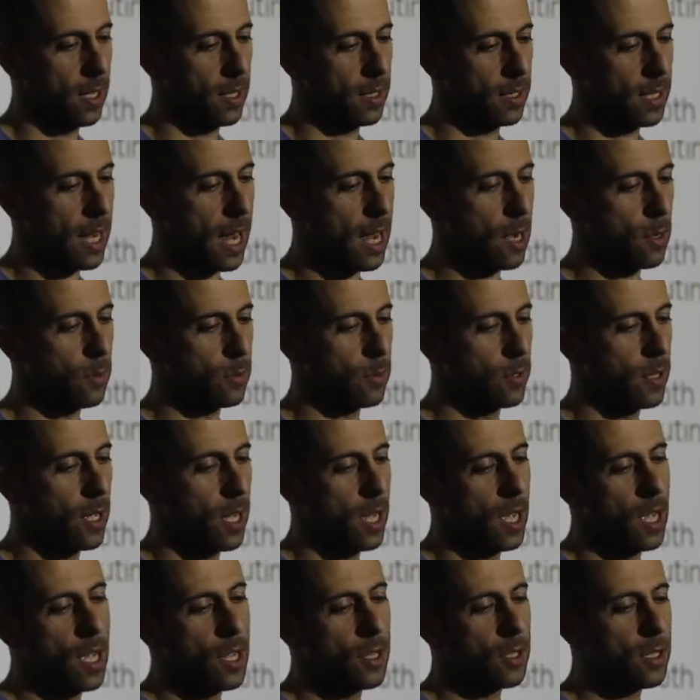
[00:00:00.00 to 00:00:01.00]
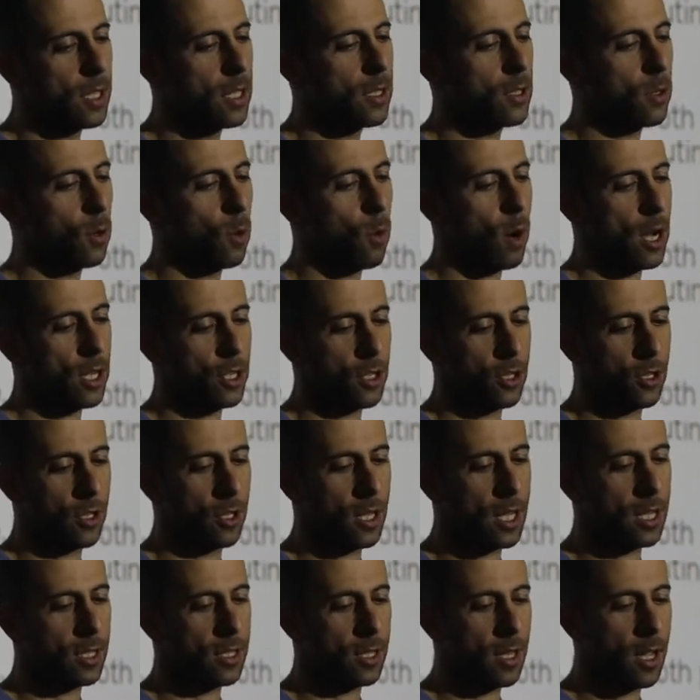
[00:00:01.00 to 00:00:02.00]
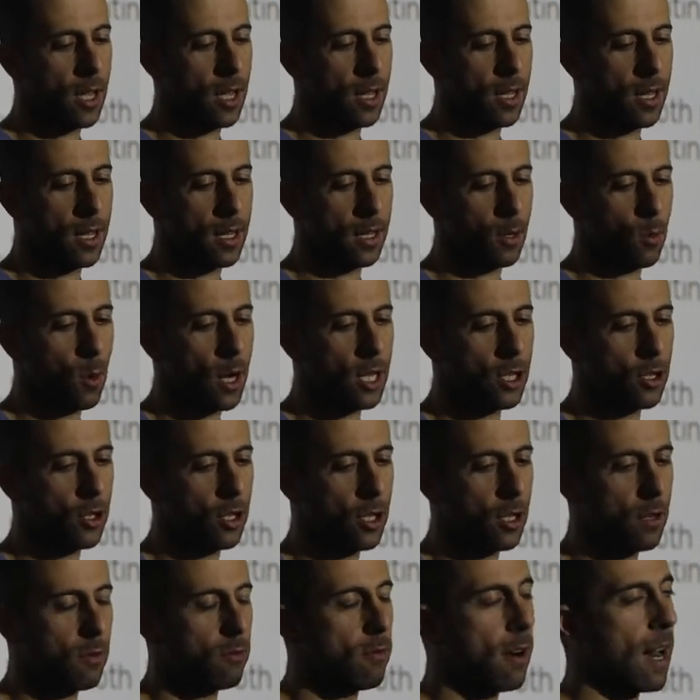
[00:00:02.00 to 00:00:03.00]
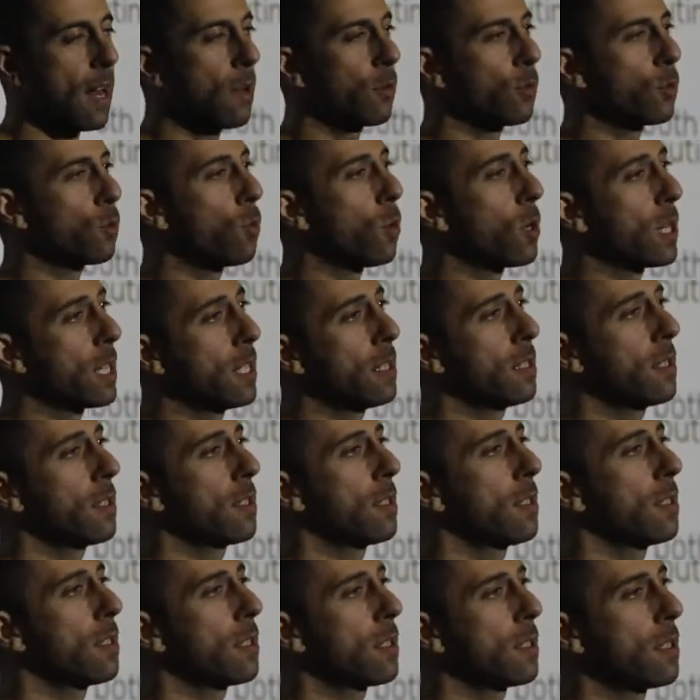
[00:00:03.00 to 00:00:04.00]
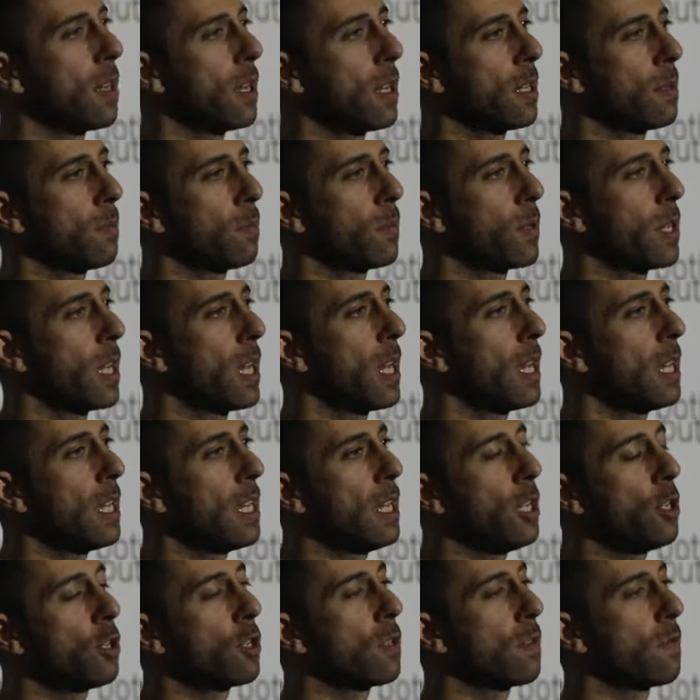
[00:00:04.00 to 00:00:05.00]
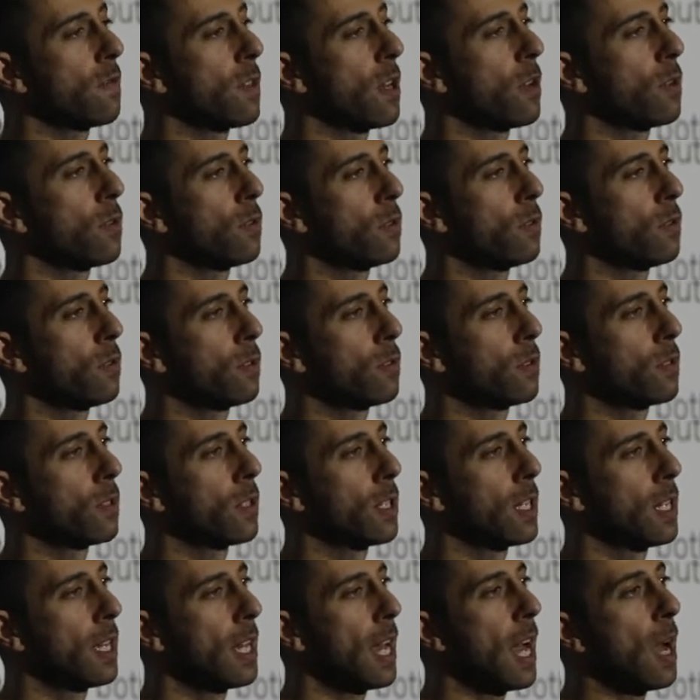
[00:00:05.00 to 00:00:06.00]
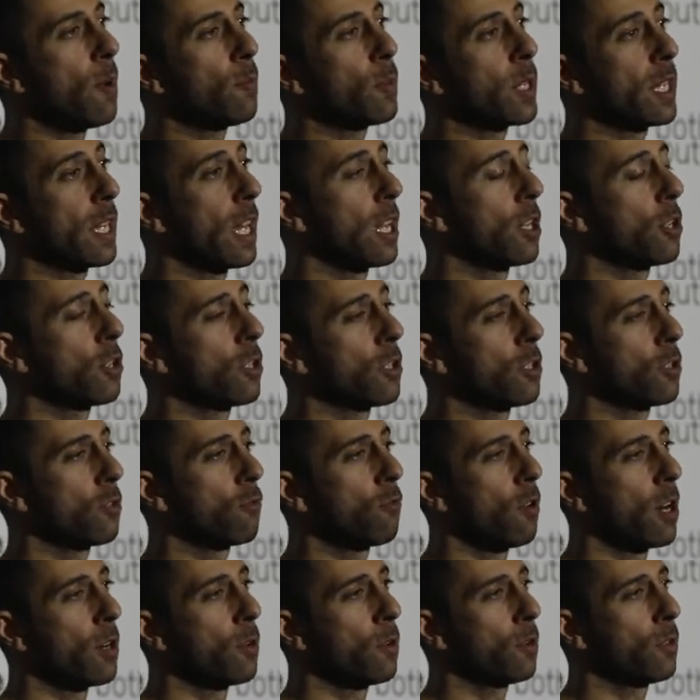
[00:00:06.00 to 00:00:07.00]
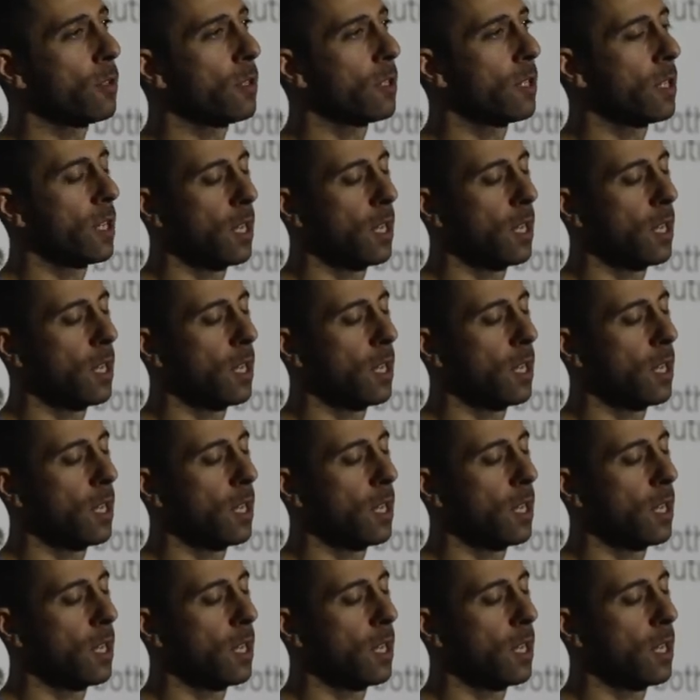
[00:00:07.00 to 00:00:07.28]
down. So there's a question around what instance type each of those applications run on.